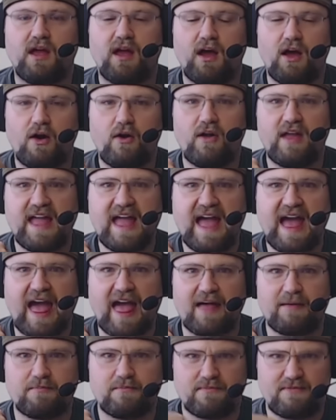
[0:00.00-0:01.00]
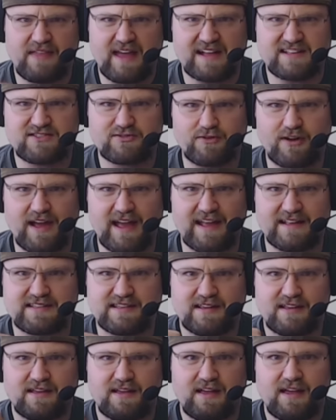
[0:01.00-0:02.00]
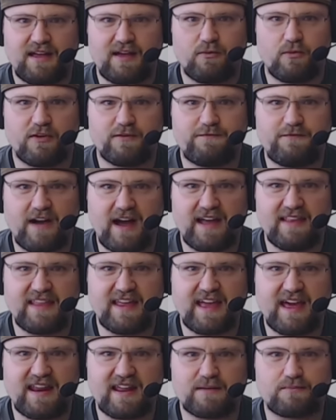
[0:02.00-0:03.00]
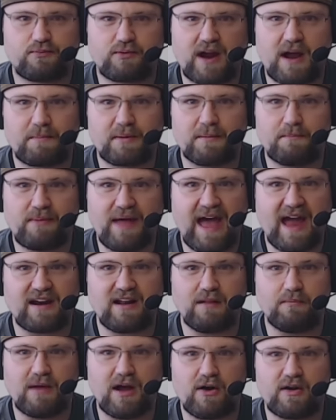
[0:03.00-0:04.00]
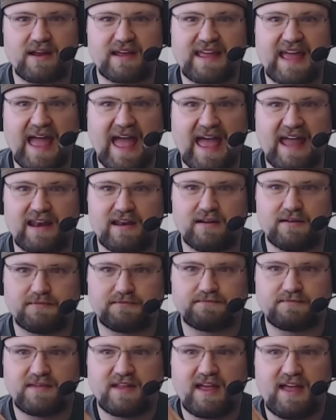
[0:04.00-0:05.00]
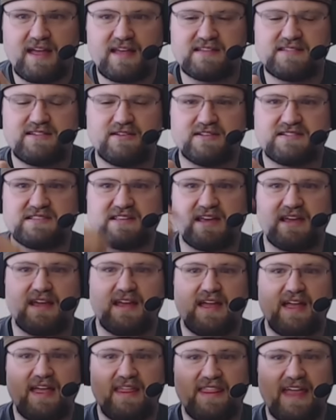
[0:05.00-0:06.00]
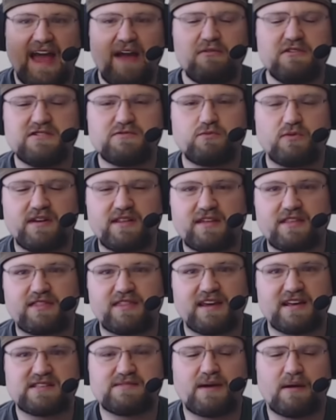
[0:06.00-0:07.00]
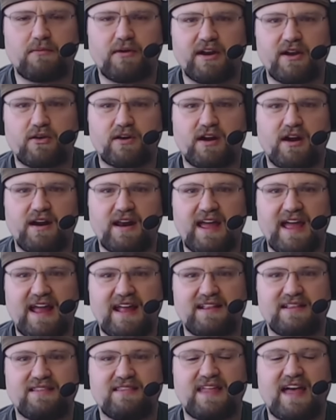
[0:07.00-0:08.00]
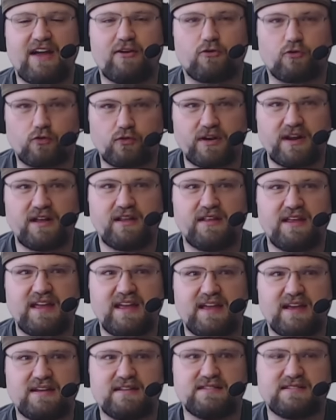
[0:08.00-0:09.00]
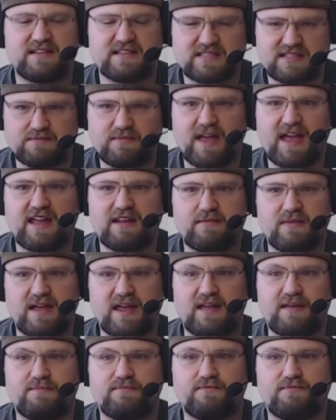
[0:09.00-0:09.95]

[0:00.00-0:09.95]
Oh yeah, that's right. We're finally getting a proper battle mode again. Seriously. That was one of the things about Mario Kart eight that really dismayed me.